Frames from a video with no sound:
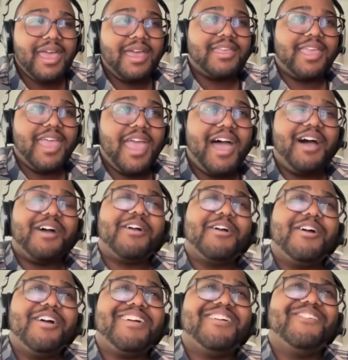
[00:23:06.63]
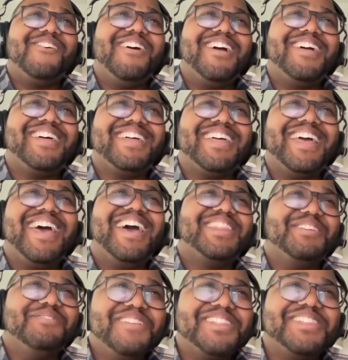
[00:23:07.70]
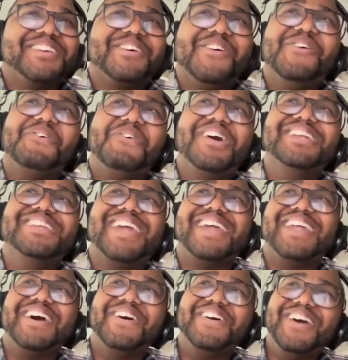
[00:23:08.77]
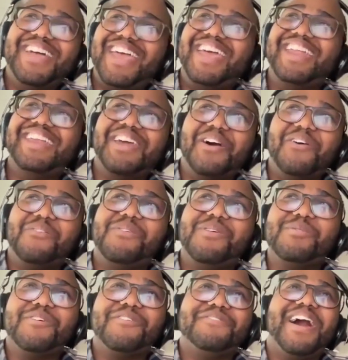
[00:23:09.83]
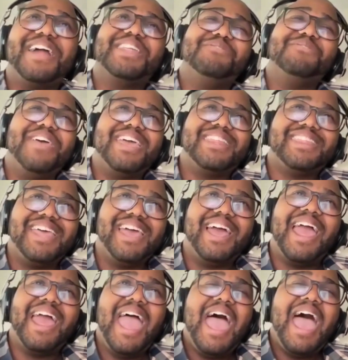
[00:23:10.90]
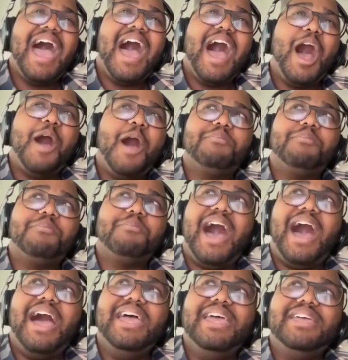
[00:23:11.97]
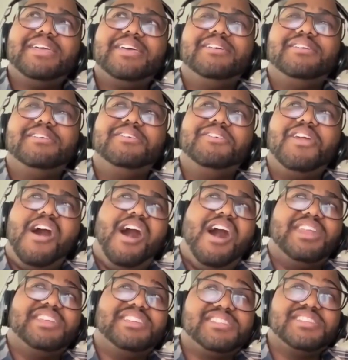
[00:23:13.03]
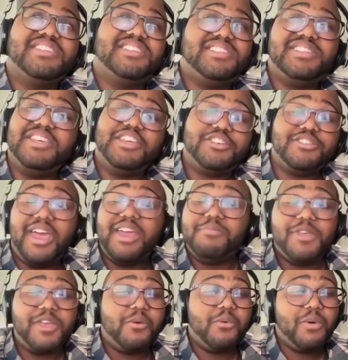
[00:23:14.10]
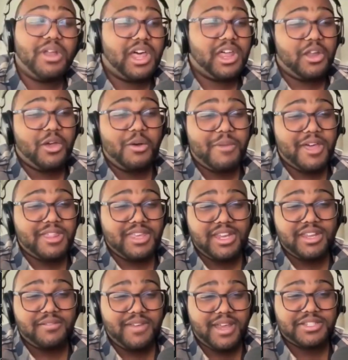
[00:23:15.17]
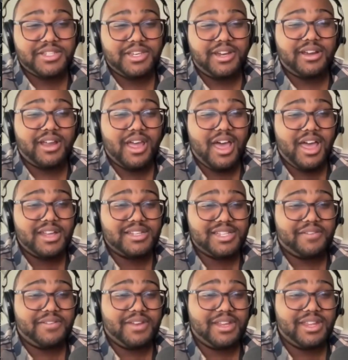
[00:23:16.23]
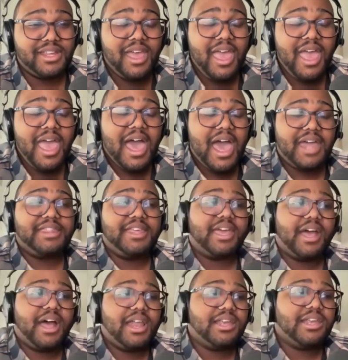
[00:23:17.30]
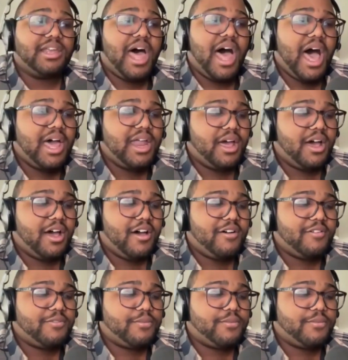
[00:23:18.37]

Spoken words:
Yeah, the mythical 1.0, and when we'll finally make it there. I could honestly see Grain being 1.0 by the end of next year, definitely. I think a lot of